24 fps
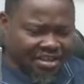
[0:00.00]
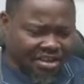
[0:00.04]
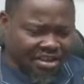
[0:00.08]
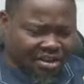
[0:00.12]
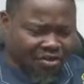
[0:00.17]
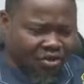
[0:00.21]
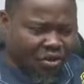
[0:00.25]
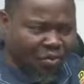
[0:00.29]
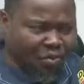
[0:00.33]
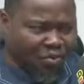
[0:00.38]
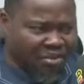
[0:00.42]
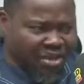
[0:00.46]

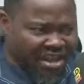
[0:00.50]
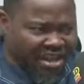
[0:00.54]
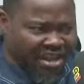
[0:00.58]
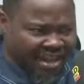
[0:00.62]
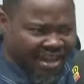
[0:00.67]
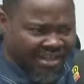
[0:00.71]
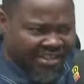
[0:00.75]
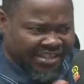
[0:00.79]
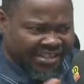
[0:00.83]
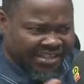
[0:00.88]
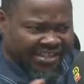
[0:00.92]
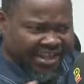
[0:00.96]
and on Muye
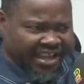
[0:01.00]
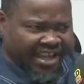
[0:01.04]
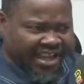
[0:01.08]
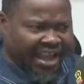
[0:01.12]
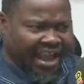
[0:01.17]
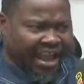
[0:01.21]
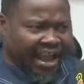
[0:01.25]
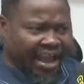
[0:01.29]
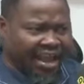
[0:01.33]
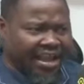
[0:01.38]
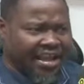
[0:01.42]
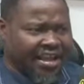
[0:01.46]
and
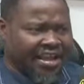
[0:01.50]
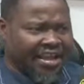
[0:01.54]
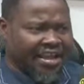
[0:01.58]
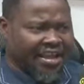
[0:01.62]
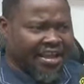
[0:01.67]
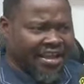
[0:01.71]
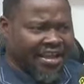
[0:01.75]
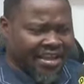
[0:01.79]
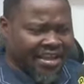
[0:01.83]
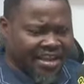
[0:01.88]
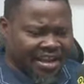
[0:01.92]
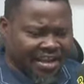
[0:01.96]
Shishaya,
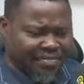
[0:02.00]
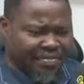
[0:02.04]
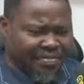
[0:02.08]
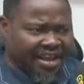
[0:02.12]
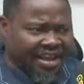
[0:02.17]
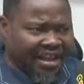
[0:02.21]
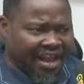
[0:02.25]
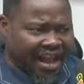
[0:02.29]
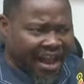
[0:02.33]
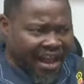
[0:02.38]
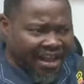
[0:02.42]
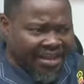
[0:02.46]
they were
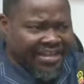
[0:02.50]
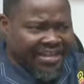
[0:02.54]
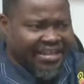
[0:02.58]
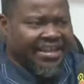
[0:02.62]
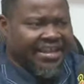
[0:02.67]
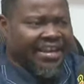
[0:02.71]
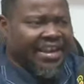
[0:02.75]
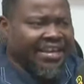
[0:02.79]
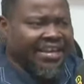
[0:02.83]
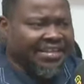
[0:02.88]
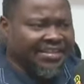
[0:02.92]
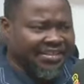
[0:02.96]
guarding
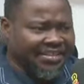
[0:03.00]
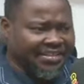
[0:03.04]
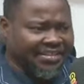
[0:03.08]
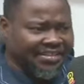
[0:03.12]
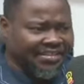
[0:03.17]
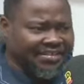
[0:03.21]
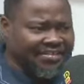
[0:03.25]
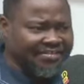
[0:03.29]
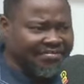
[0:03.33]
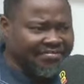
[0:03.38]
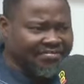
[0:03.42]
elections.